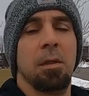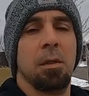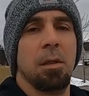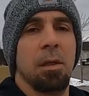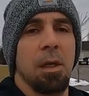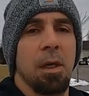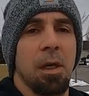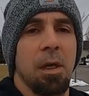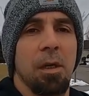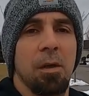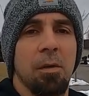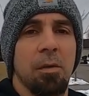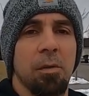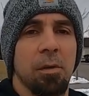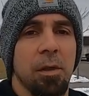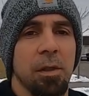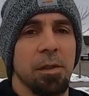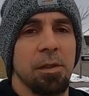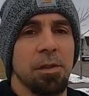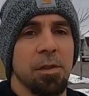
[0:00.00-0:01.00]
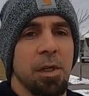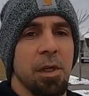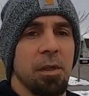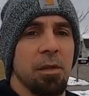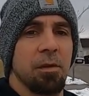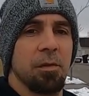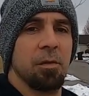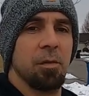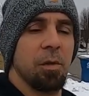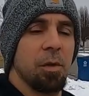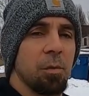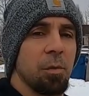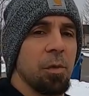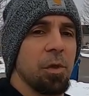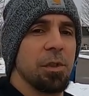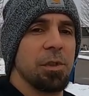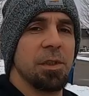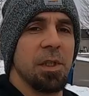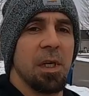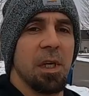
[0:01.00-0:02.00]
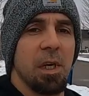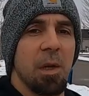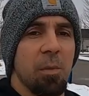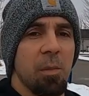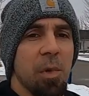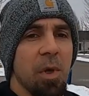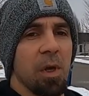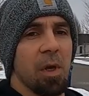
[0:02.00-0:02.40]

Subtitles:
Okay, we're gonna try this one more time.